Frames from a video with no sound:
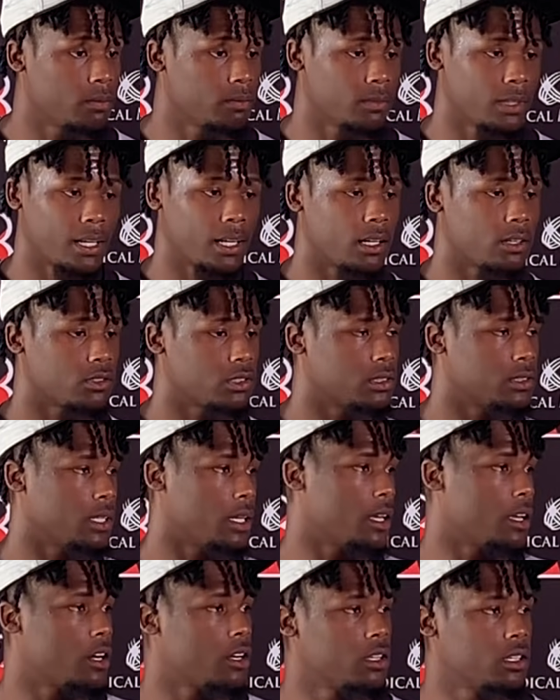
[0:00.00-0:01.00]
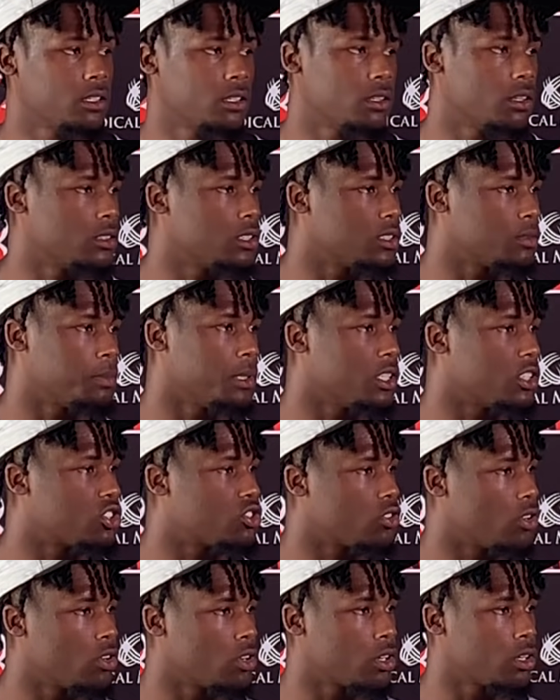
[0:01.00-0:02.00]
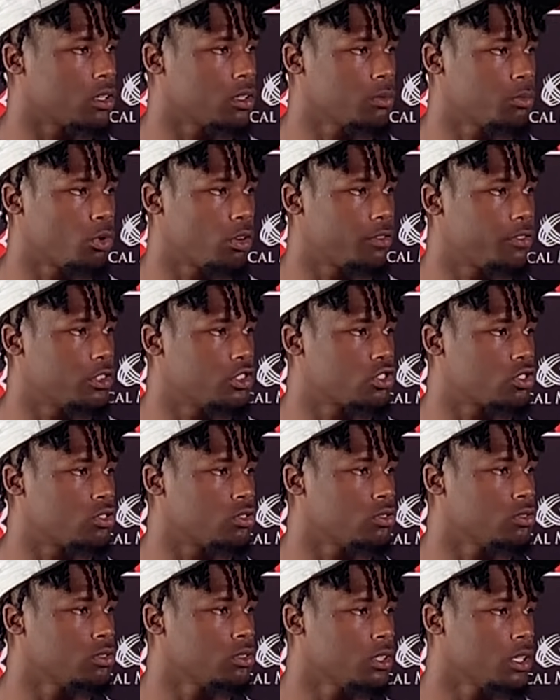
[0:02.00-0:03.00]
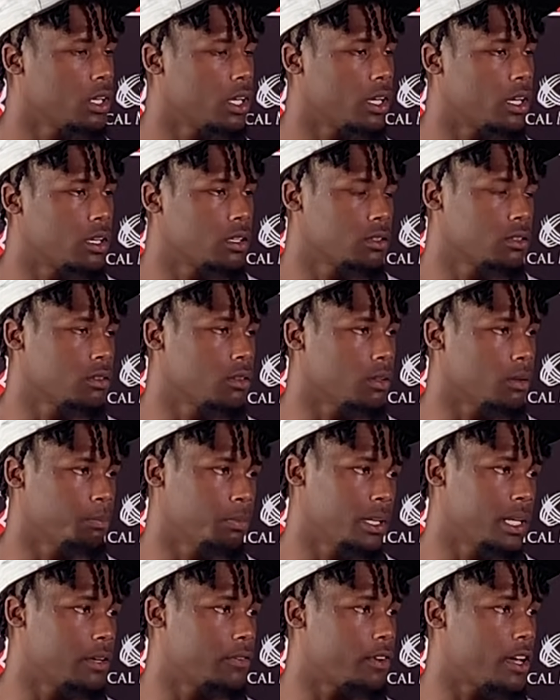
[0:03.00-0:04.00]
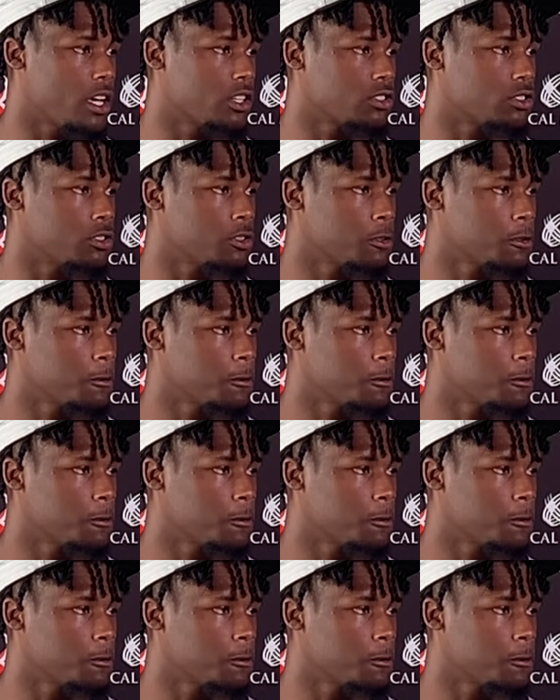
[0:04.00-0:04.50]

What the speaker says: Like I was saying earlier, you know, just being stronger, more physical, and playing faster.